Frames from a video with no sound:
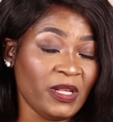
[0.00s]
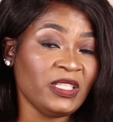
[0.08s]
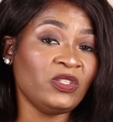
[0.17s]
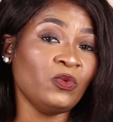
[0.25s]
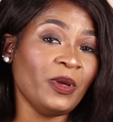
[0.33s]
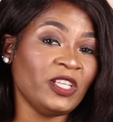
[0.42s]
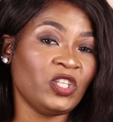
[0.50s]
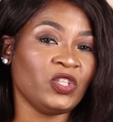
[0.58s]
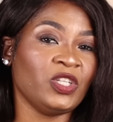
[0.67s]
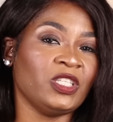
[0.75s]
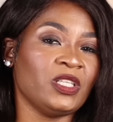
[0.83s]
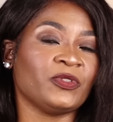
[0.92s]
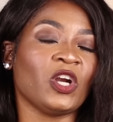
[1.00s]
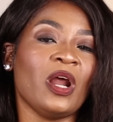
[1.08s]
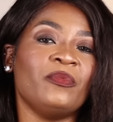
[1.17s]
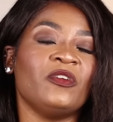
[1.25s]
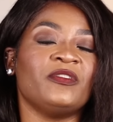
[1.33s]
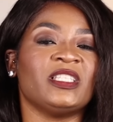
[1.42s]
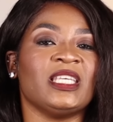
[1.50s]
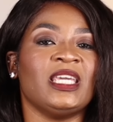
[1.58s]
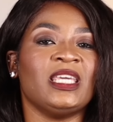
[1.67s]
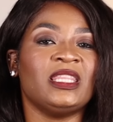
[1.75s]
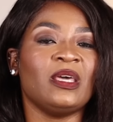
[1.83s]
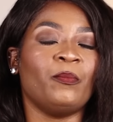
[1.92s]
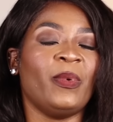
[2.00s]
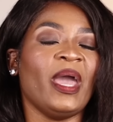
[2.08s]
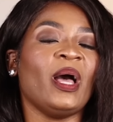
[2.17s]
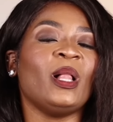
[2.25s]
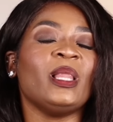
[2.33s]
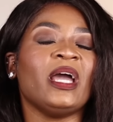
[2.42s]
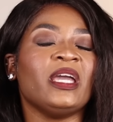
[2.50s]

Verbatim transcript: Please do make sure that I subscribe and obviously hit the bell.